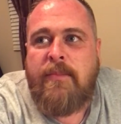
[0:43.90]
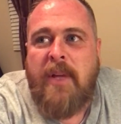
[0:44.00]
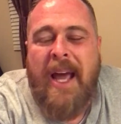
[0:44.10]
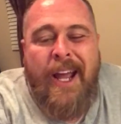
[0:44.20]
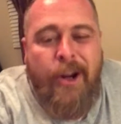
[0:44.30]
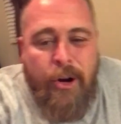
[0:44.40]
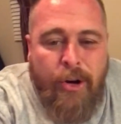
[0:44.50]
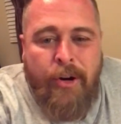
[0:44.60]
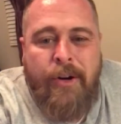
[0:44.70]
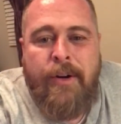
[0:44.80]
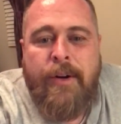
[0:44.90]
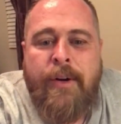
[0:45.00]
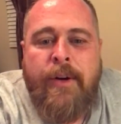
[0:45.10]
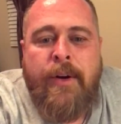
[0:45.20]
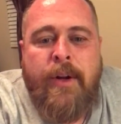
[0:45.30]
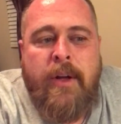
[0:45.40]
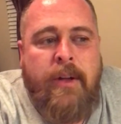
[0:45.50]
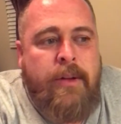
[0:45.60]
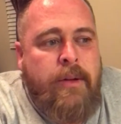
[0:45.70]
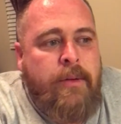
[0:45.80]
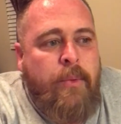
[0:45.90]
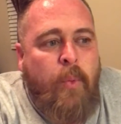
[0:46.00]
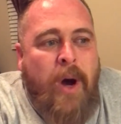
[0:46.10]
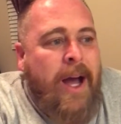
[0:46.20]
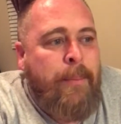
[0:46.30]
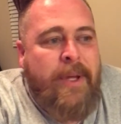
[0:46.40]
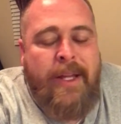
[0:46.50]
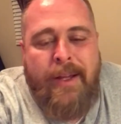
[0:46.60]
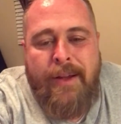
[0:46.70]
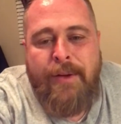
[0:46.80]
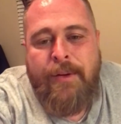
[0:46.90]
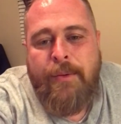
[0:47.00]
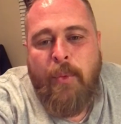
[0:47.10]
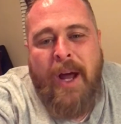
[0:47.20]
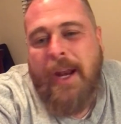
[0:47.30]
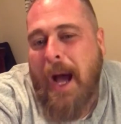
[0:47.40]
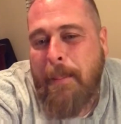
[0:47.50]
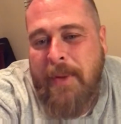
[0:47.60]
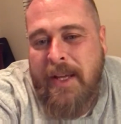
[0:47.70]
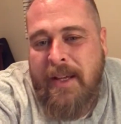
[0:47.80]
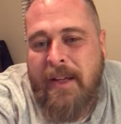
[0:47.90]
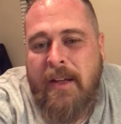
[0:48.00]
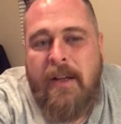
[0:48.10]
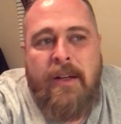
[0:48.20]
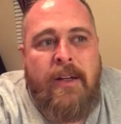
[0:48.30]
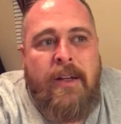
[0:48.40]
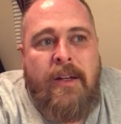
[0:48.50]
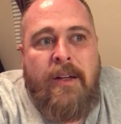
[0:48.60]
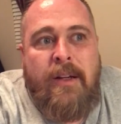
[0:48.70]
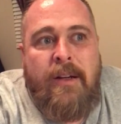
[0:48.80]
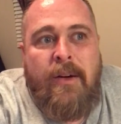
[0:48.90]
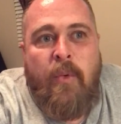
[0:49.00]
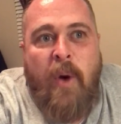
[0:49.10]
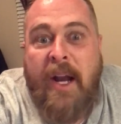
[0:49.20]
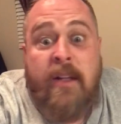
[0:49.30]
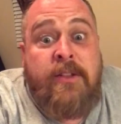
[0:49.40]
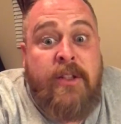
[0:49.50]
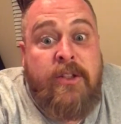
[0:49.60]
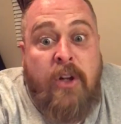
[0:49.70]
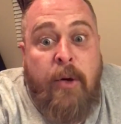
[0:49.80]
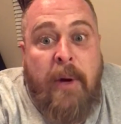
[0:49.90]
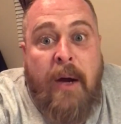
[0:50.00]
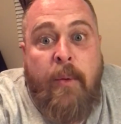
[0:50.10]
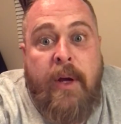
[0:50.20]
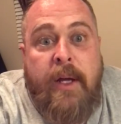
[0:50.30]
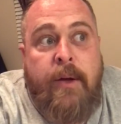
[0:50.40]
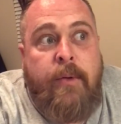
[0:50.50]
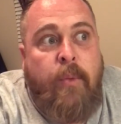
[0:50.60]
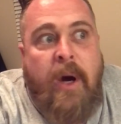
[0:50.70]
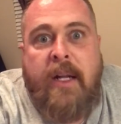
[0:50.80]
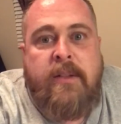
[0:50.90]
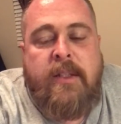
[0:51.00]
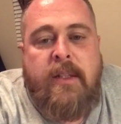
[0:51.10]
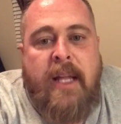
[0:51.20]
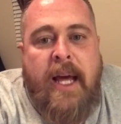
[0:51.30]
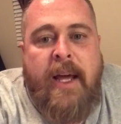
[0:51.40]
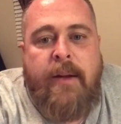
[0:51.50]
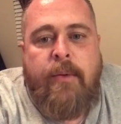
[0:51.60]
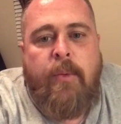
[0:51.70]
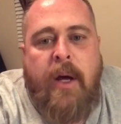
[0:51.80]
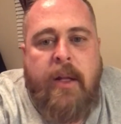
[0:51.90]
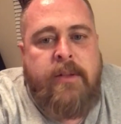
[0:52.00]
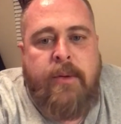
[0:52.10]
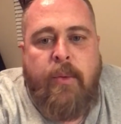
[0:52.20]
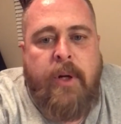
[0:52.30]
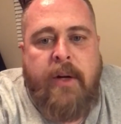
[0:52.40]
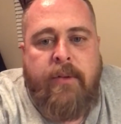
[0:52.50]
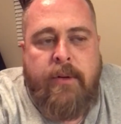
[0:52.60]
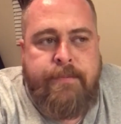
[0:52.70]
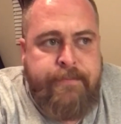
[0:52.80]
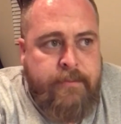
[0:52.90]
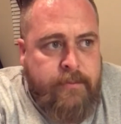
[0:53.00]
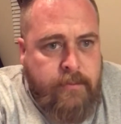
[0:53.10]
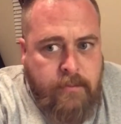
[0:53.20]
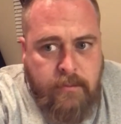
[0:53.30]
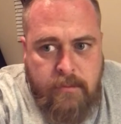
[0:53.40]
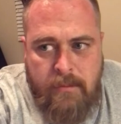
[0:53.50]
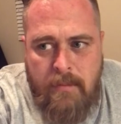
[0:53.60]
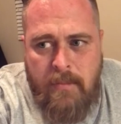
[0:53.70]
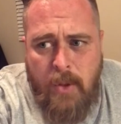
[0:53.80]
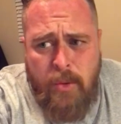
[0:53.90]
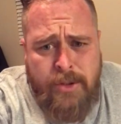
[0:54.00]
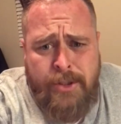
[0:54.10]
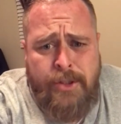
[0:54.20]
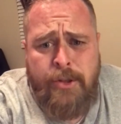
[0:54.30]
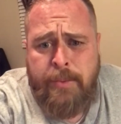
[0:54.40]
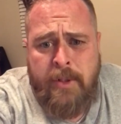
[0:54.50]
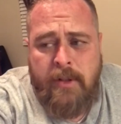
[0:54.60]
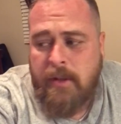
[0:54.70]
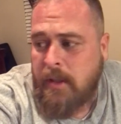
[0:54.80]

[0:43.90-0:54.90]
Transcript: anger, why me, why not me, why doesn't this go my way, why doesn't that, why doesn't whatever, which is stupid,